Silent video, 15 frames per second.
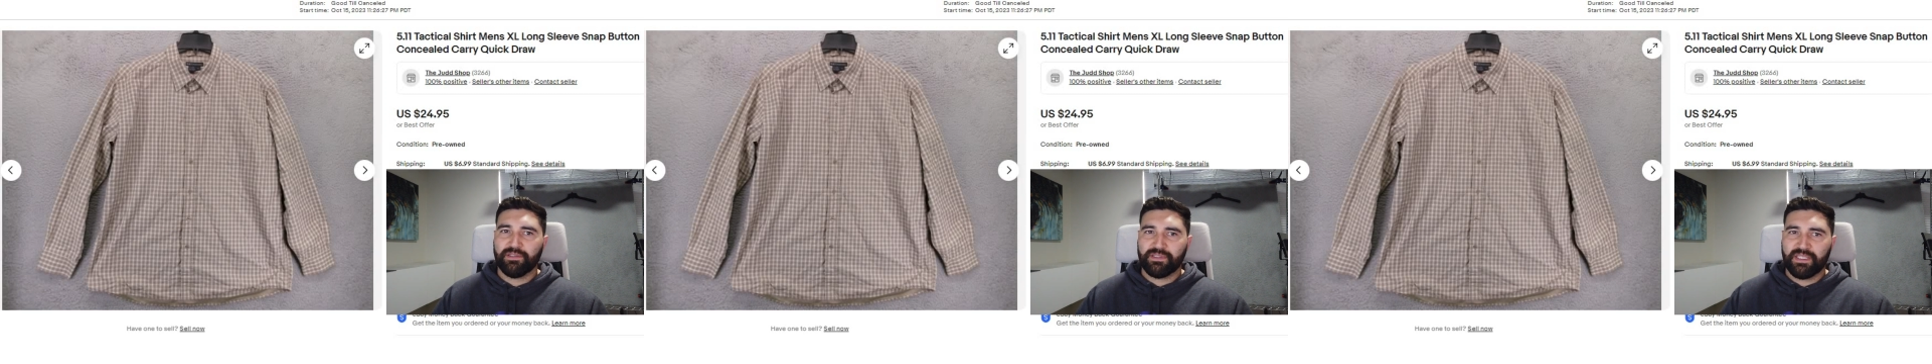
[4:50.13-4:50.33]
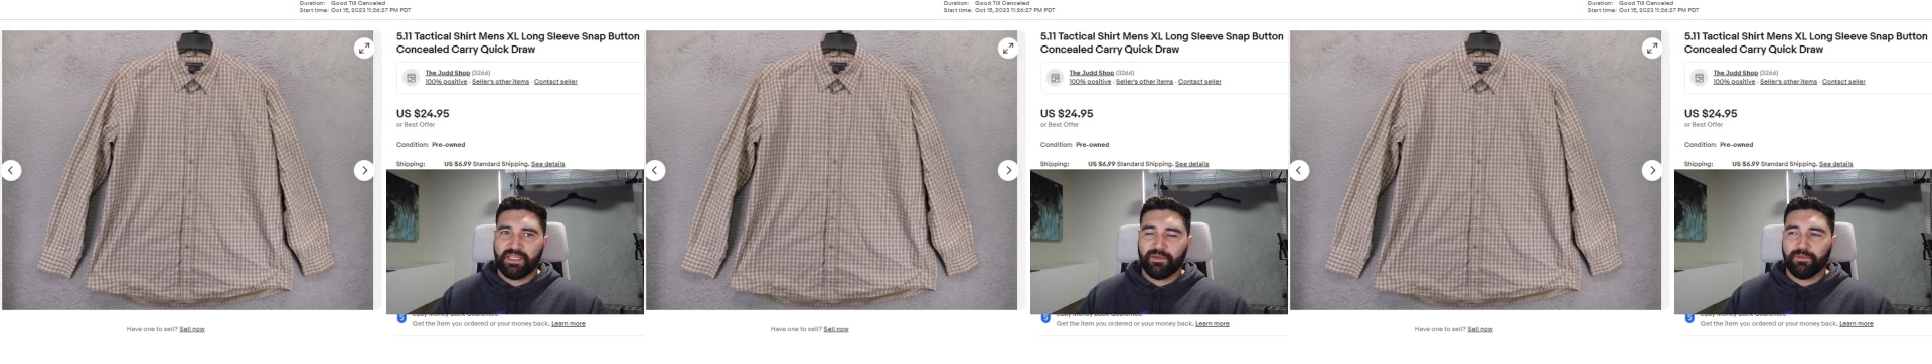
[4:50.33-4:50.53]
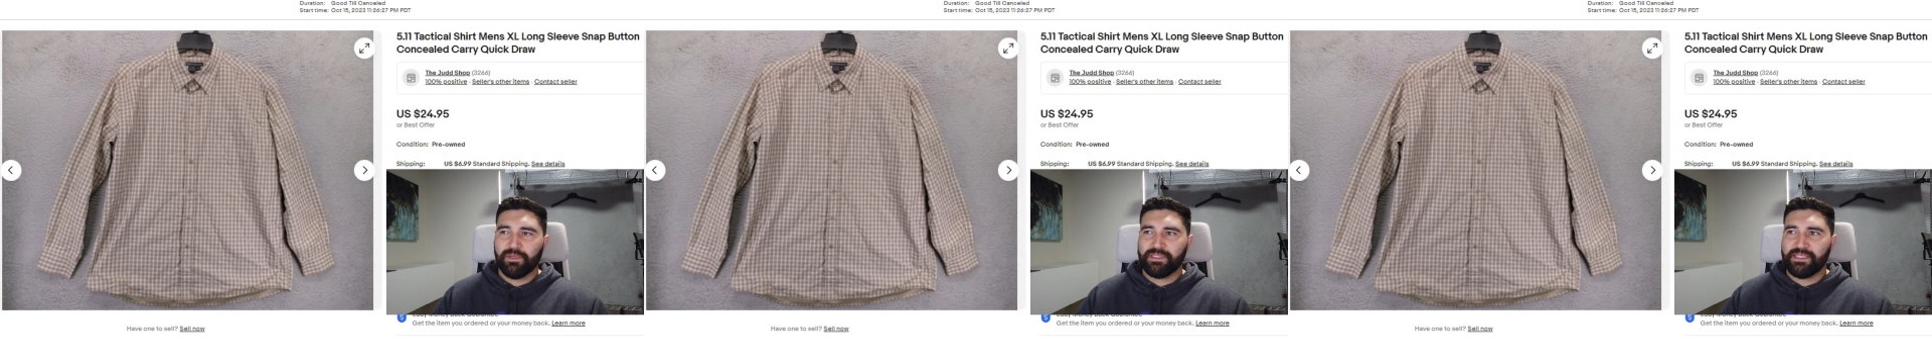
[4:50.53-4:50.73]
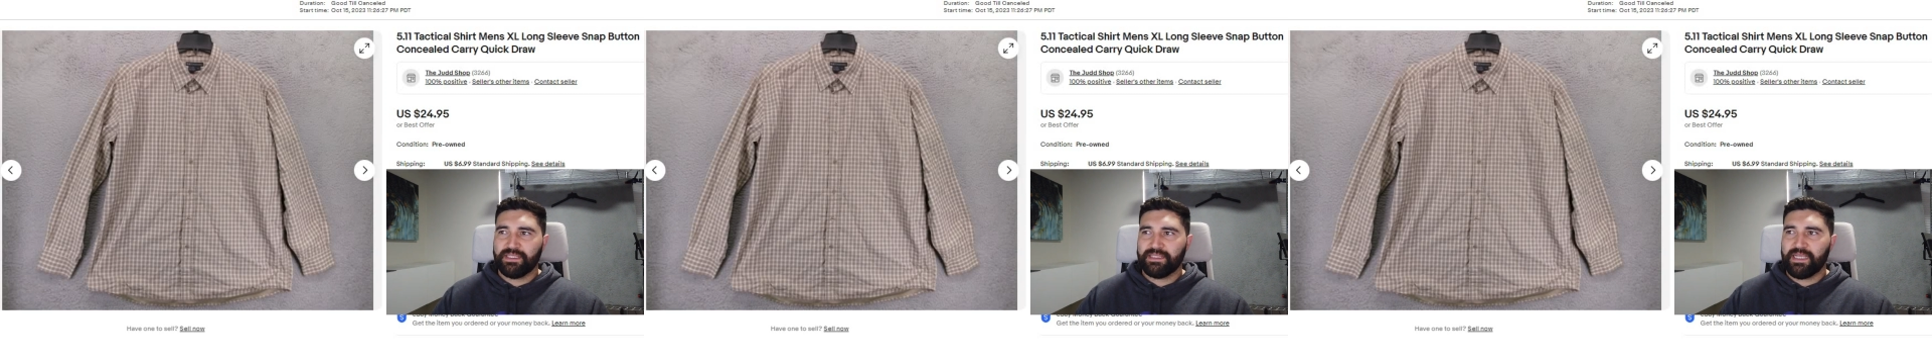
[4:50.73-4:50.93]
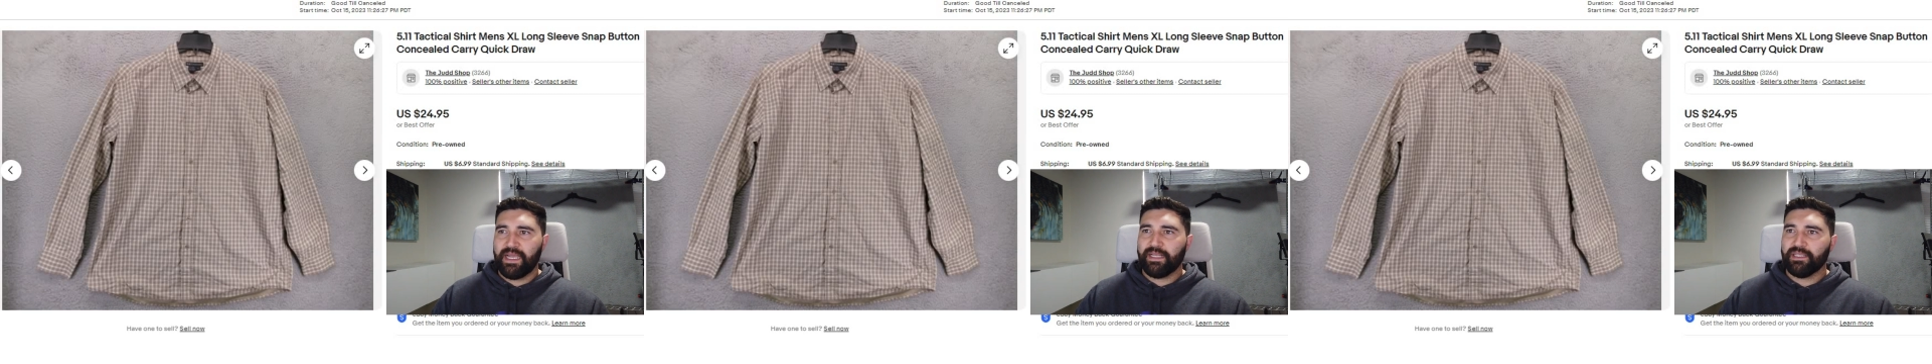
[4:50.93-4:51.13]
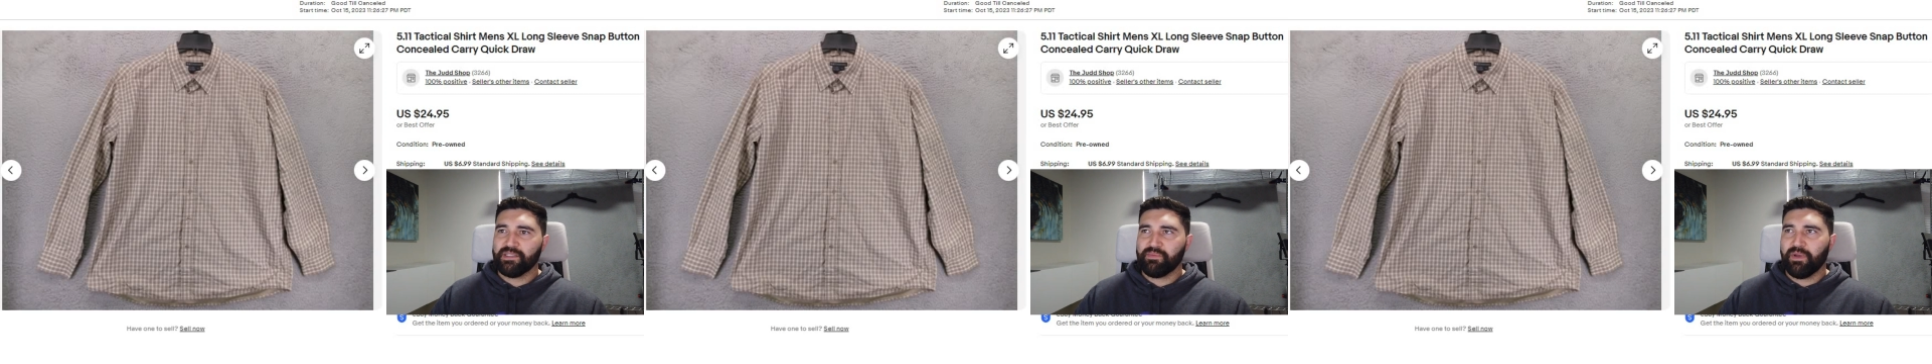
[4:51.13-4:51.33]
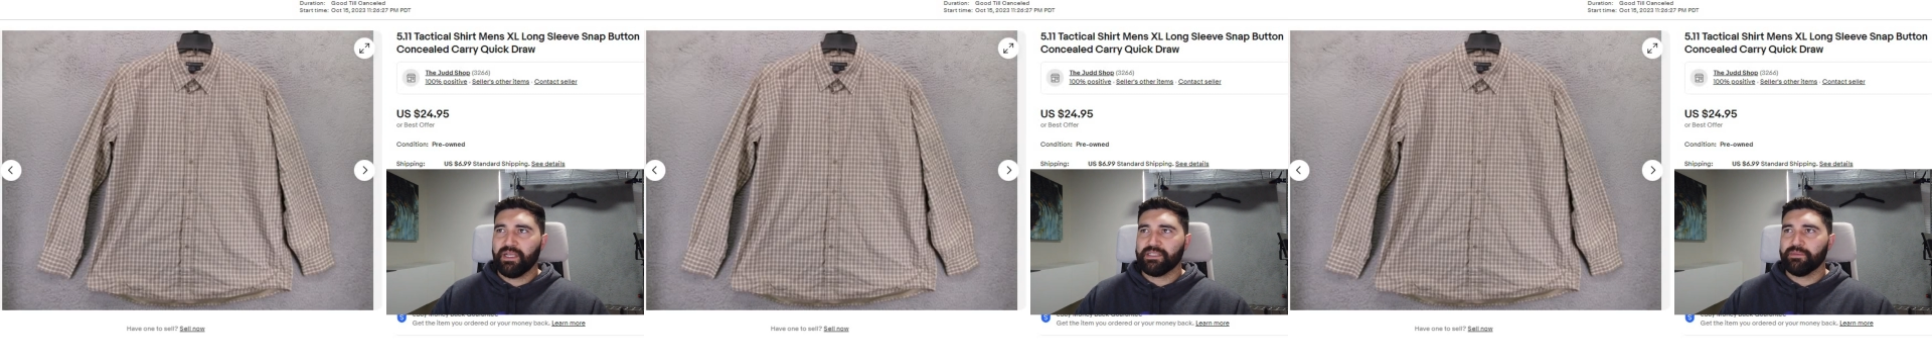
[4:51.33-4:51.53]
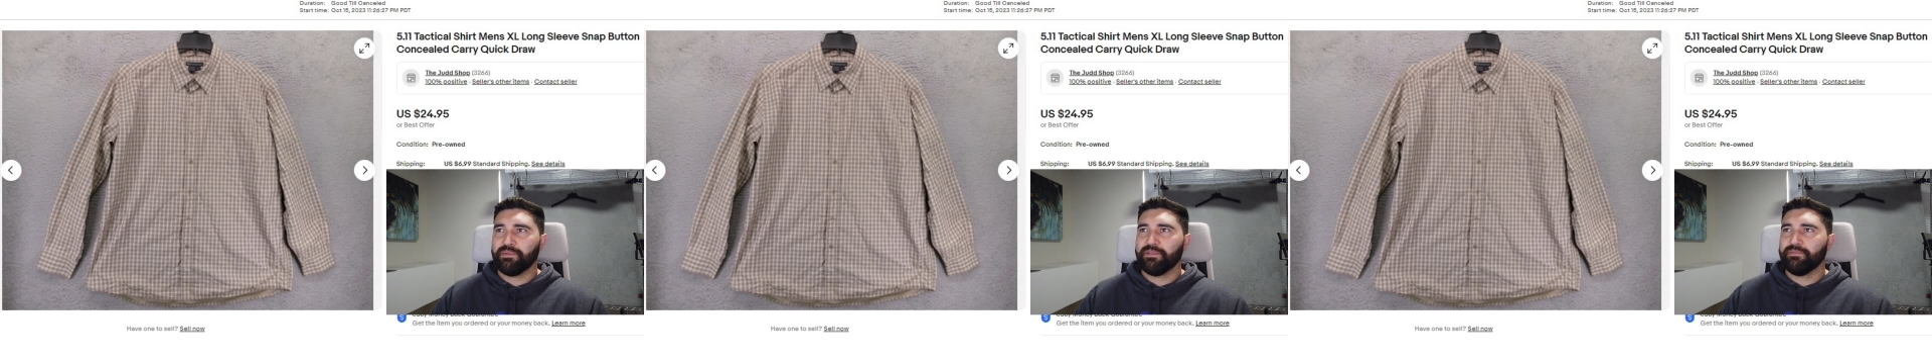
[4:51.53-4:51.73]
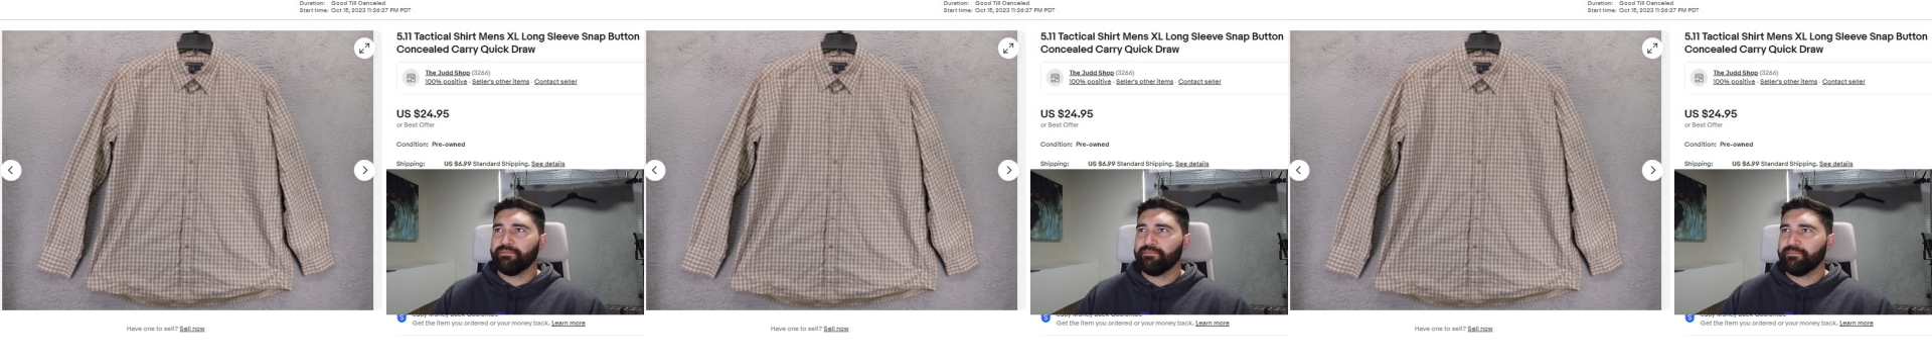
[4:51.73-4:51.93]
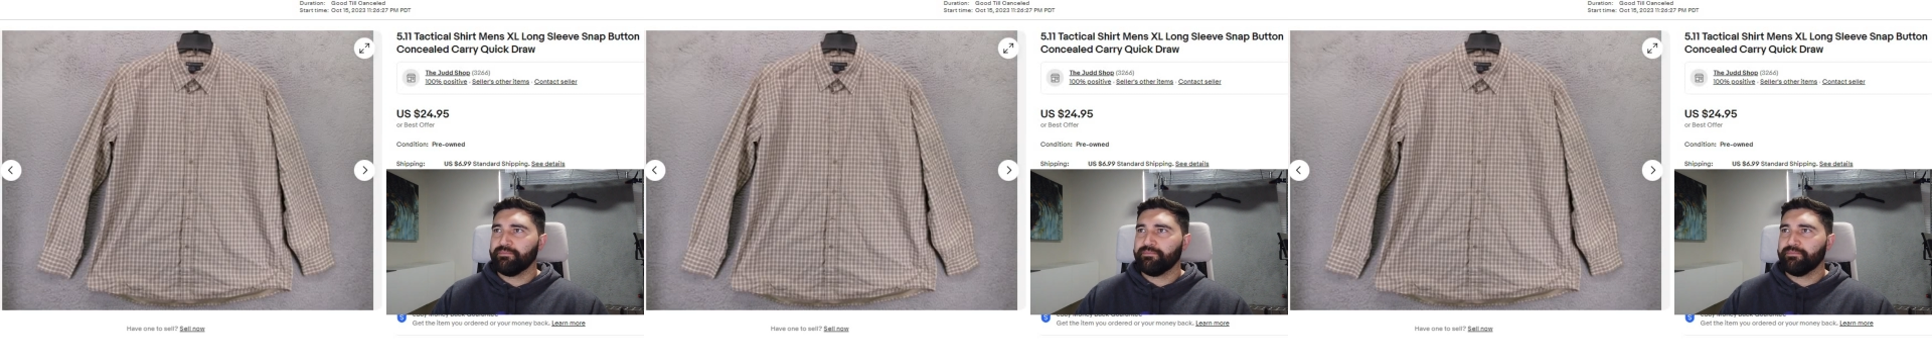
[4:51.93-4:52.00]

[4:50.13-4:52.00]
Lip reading: those keywords in the title as possible.